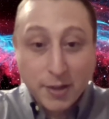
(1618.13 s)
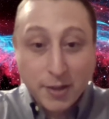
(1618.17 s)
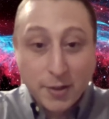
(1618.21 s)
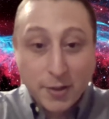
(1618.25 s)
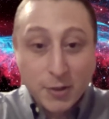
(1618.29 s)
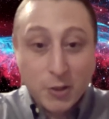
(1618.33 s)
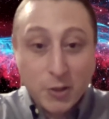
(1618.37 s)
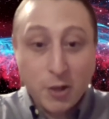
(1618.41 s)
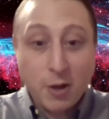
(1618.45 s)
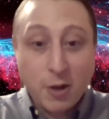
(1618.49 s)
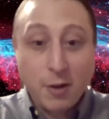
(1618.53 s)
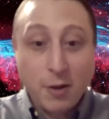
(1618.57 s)

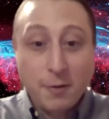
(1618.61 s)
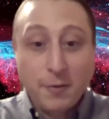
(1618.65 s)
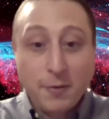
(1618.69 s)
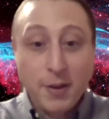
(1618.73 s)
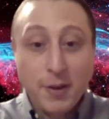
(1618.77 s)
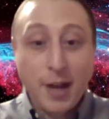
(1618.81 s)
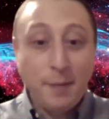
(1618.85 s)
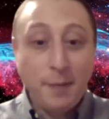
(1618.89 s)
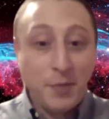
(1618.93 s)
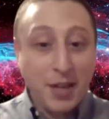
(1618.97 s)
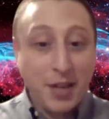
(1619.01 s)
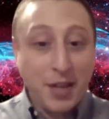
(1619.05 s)
So if you
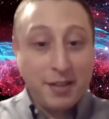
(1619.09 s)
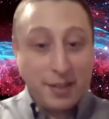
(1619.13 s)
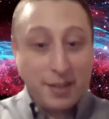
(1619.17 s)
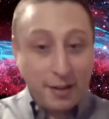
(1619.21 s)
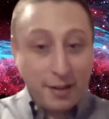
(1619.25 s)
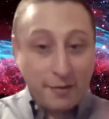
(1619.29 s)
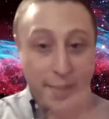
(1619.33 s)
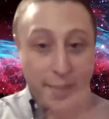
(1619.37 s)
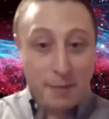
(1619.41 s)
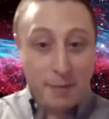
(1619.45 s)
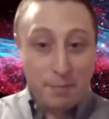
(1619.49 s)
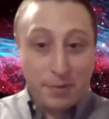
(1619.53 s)
update the
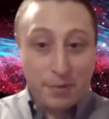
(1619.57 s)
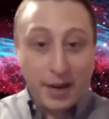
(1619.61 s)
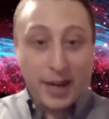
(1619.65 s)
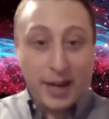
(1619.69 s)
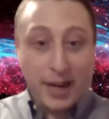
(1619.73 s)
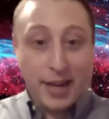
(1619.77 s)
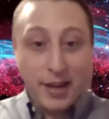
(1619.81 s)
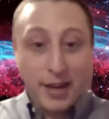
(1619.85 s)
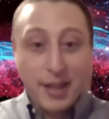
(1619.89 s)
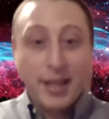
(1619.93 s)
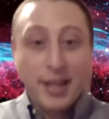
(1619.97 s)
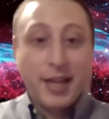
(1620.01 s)

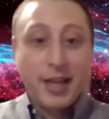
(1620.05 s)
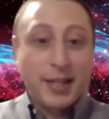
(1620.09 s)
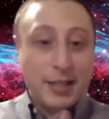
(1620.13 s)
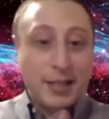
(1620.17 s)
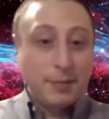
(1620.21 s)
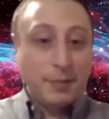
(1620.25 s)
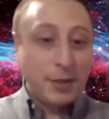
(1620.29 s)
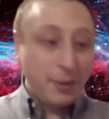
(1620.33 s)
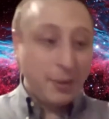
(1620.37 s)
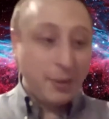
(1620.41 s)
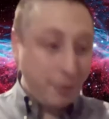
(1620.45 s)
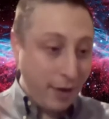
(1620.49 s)
Eventbrite and
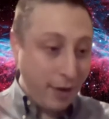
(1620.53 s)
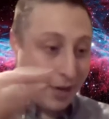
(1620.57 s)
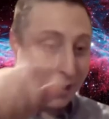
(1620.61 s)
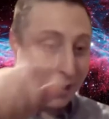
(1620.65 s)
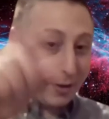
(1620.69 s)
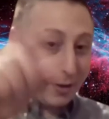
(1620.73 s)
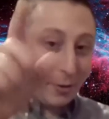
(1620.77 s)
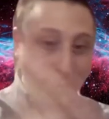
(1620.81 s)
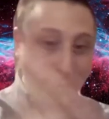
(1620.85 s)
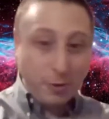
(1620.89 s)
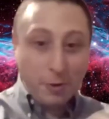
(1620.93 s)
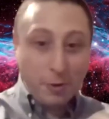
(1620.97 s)
someone created a
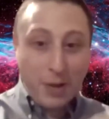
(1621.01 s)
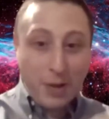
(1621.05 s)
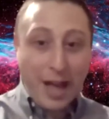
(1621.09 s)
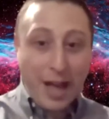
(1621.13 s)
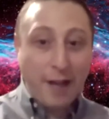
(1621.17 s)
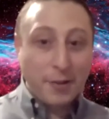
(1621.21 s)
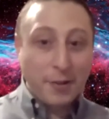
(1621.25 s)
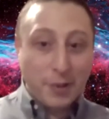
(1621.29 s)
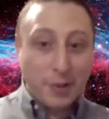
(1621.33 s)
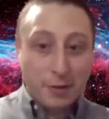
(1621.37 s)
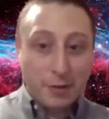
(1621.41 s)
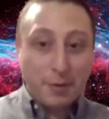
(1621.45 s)
Google
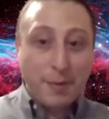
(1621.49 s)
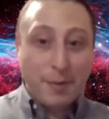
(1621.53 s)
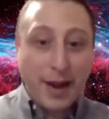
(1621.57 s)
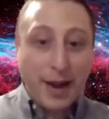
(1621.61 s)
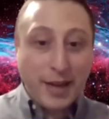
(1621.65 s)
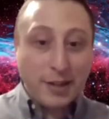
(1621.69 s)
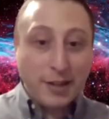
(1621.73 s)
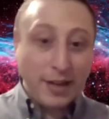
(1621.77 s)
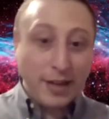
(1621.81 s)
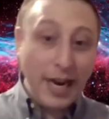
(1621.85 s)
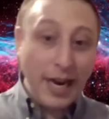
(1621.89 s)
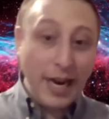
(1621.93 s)
Calendar
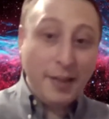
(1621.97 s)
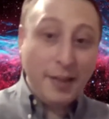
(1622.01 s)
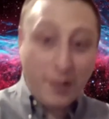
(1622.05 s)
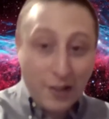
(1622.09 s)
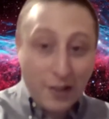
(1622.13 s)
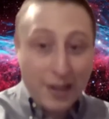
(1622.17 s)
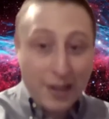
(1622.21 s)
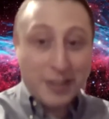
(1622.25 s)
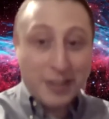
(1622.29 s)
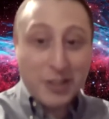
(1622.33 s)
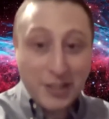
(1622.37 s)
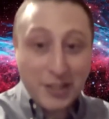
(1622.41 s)
reminder, hey, the
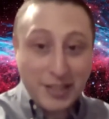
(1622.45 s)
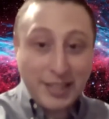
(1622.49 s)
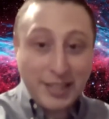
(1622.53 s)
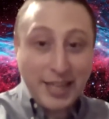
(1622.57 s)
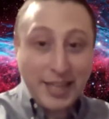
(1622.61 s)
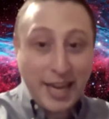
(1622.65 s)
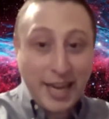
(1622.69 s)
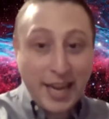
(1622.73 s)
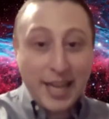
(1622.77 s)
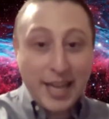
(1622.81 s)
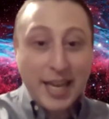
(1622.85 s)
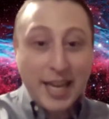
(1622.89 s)
launch is
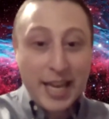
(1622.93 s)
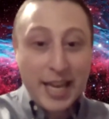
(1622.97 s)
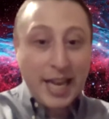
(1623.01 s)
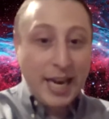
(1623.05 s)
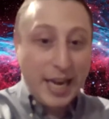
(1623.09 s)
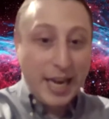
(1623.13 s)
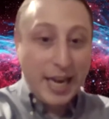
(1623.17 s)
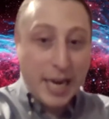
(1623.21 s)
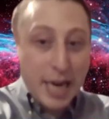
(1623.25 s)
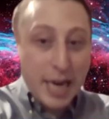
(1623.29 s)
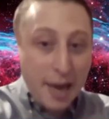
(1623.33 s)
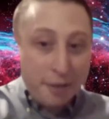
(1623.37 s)
today,
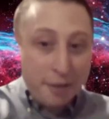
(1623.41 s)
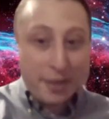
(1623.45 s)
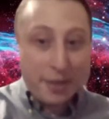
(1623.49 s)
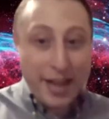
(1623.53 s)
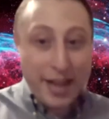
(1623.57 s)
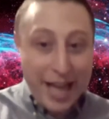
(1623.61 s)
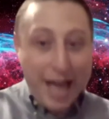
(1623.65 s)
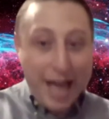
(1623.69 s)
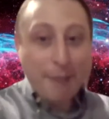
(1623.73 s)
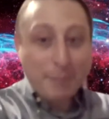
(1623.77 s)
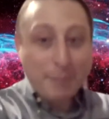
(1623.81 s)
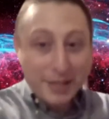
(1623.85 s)
nothing
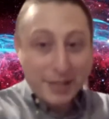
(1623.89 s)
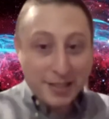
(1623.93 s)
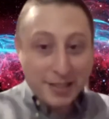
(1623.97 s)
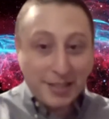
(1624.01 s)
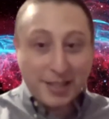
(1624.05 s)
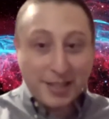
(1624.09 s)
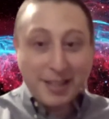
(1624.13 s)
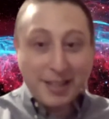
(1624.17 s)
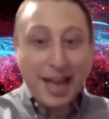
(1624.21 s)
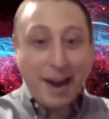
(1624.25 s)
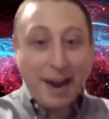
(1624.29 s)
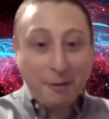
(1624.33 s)
happens
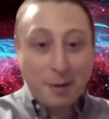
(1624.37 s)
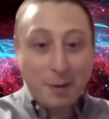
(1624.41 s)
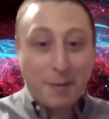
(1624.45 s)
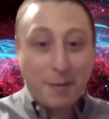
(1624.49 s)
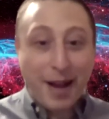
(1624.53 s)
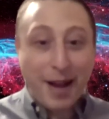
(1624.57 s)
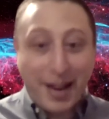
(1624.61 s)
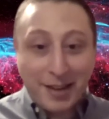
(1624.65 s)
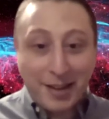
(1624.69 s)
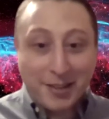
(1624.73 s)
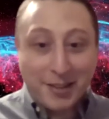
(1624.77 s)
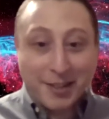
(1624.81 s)
to that
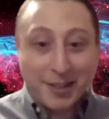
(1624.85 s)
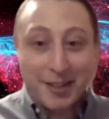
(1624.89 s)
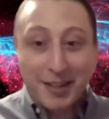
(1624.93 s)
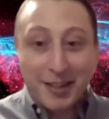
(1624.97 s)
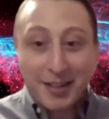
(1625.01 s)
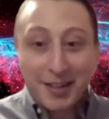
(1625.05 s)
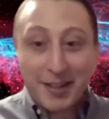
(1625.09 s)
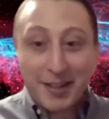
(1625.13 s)
reminder.